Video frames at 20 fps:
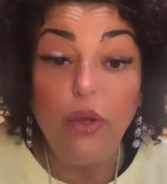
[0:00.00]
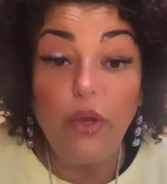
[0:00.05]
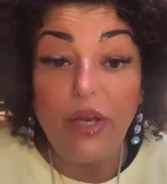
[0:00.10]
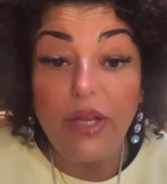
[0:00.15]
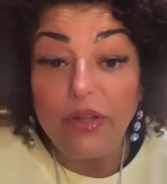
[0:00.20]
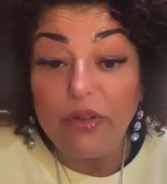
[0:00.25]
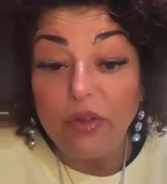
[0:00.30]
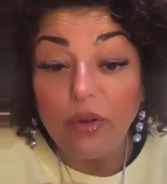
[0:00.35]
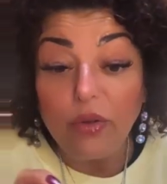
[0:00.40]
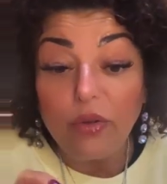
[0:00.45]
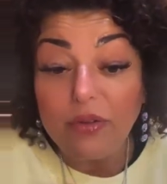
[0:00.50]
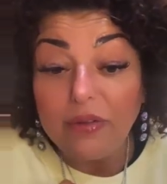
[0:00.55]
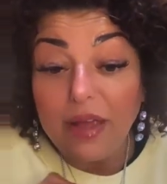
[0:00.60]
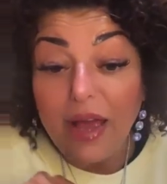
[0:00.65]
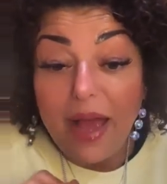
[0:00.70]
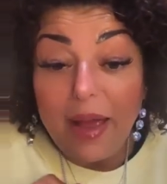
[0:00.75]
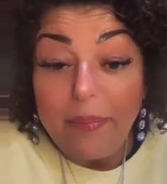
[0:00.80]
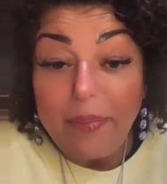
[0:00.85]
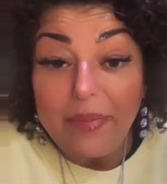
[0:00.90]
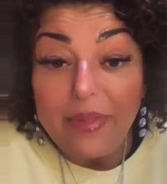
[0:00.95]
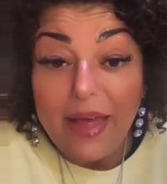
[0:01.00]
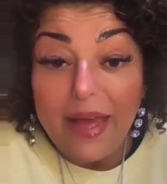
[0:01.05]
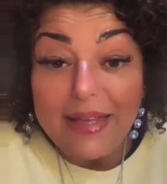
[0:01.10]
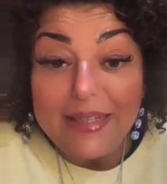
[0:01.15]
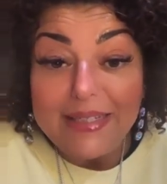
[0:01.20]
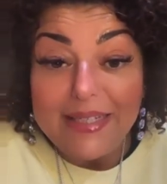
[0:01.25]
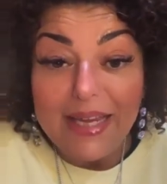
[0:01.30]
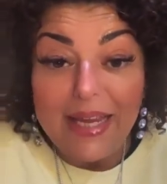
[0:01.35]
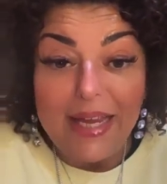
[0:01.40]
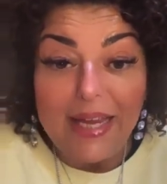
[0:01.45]
You need to type
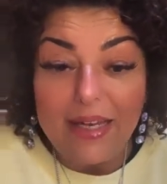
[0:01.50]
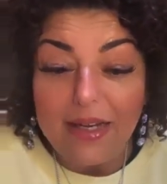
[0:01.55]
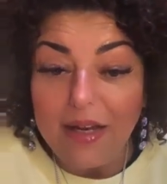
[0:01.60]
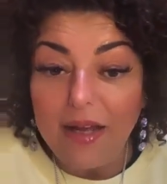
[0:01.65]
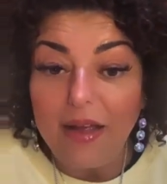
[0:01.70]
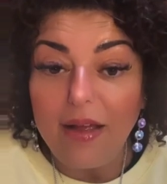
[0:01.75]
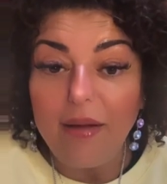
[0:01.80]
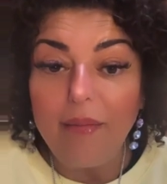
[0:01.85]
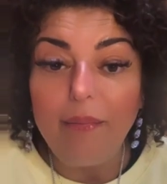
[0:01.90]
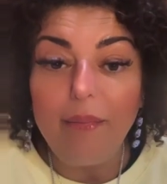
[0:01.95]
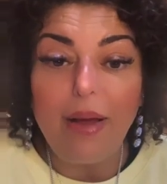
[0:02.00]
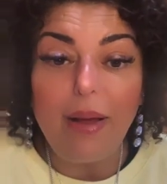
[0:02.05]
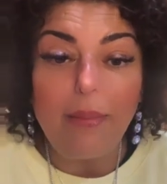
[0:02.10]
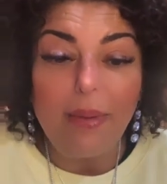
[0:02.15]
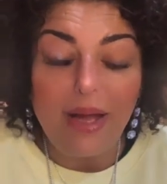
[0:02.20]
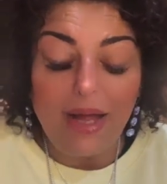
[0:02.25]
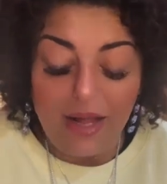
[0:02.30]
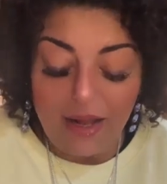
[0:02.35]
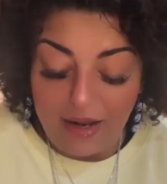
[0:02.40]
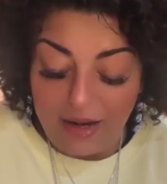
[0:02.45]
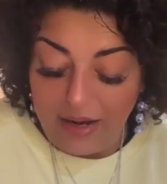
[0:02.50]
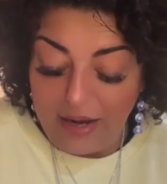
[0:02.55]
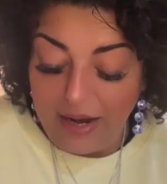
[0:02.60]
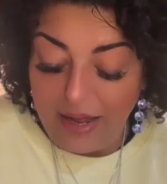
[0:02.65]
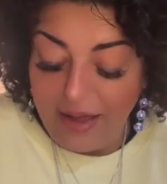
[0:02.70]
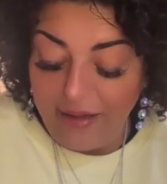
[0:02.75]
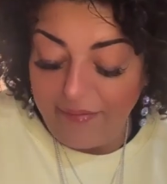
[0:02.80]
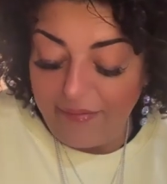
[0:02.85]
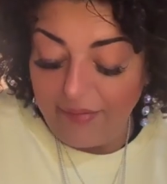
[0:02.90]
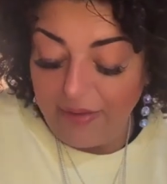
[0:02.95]
that in. Mama
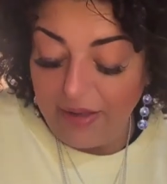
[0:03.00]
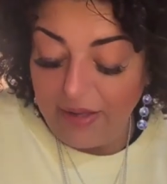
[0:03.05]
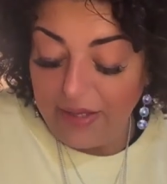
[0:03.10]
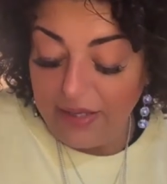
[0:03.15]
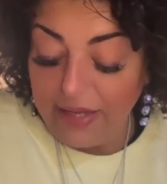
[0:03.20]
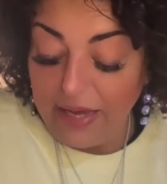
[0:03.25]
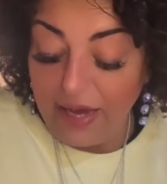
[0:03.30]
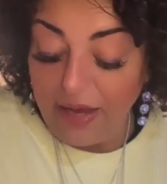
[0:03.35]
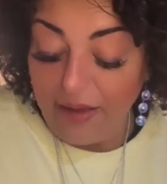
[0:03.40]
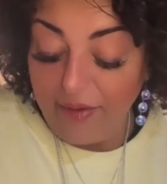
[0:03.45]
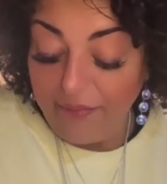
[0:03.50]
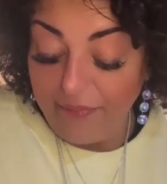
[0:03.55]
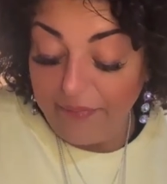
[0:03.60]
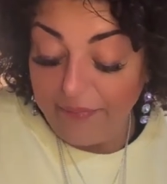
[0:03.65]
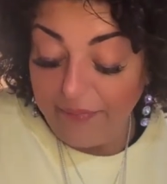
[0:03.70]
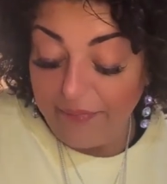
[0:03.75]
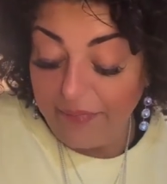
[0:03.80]
love ya.